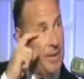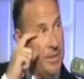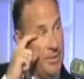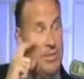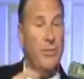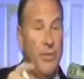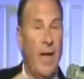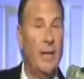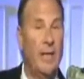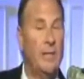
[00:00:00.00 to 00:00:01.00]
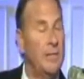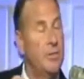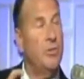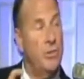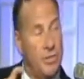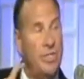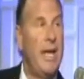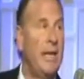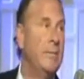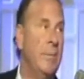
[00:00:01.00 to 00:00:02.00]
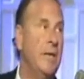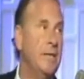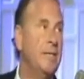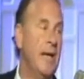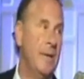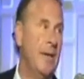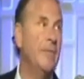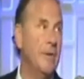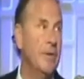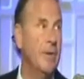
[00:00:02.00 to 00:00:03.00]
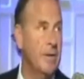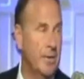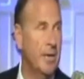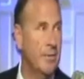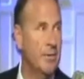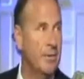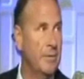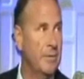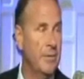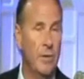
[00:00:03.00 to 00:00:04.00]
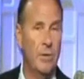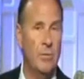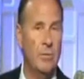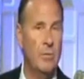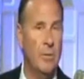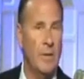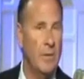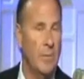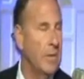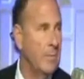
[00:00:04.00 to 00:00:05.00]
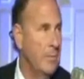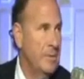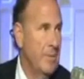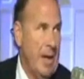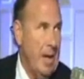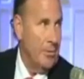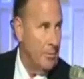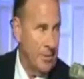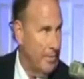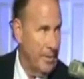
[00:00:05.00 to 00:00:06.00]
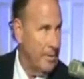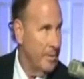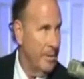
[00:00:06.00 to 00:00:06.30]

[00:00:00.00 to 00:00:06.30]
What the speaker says: I think they just found like the second biggest diamond ever uncovered. Yeah. So, what was it, a pound or whatever?